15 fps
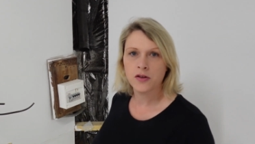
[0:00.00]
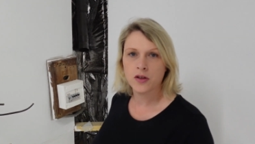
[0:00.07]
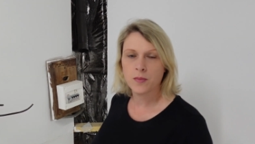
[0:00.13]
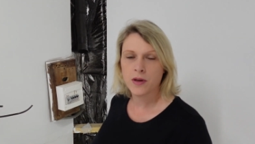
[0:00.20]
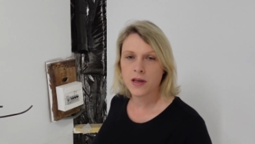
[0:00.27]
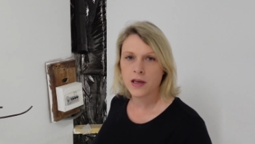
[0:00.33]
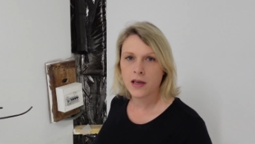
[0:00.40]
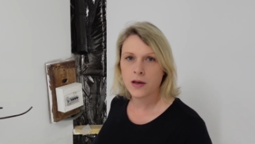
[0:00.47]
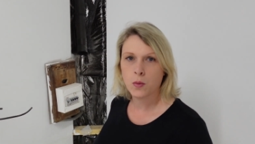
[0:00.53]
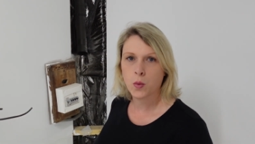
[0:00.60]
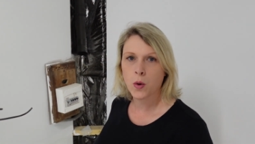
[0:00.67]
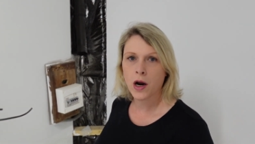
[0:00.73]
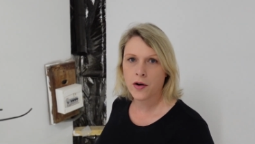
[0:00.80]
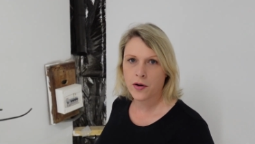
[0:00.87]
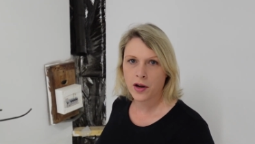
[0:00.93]
to be
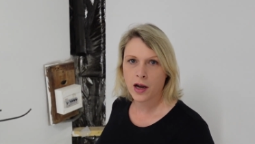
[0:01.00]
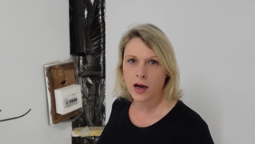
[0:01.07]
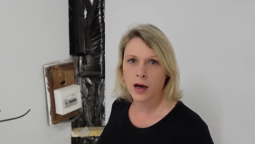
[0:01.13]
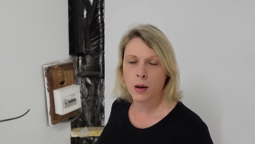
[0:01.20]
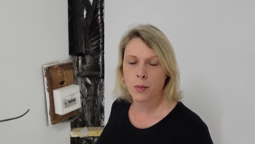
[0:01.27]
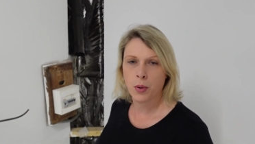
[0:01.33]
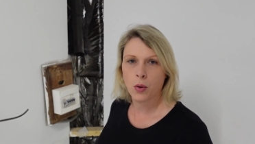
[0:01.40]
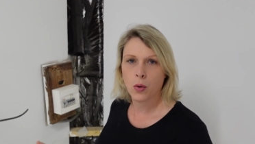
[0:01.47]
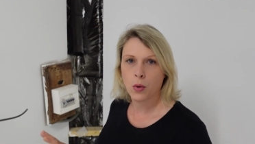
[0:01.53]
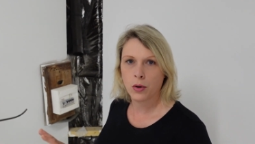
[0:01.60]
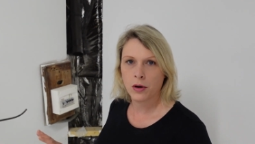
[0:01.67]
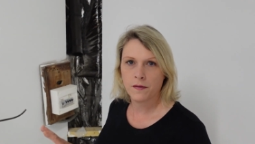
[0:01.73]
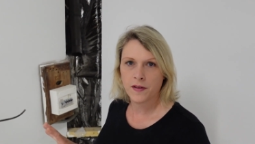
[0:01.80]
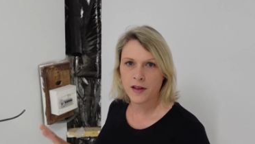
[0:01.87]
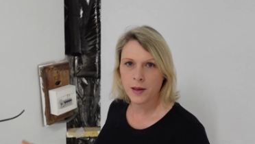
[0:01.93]
wiring up
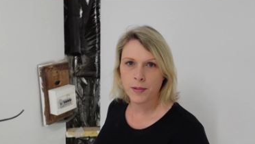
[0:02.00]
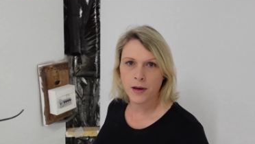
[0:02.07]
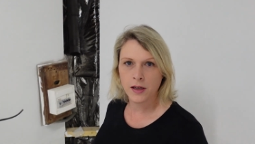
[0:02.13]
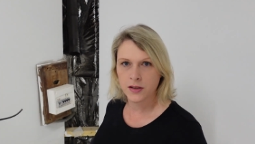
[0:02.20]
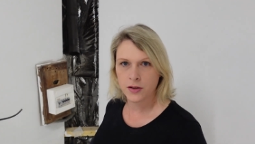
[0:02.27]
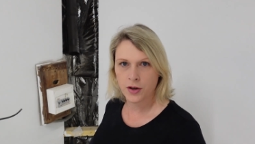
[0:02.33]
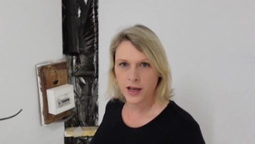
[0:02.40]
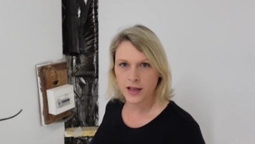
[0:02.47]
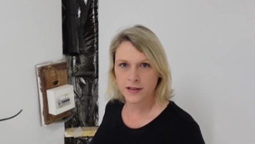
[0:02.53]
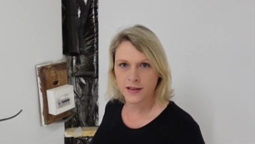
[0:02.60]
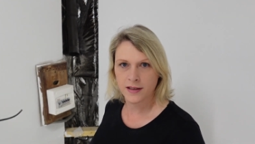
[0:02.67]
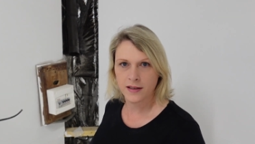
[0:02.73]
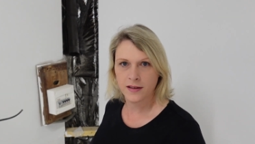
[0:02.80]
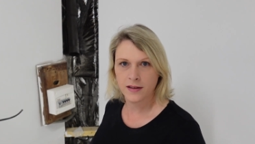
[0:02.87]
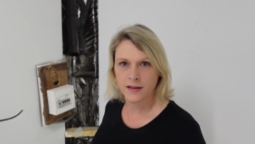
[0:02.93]
all of the plug
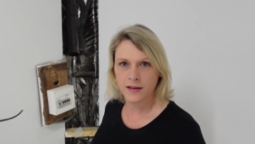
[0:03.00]
sockets.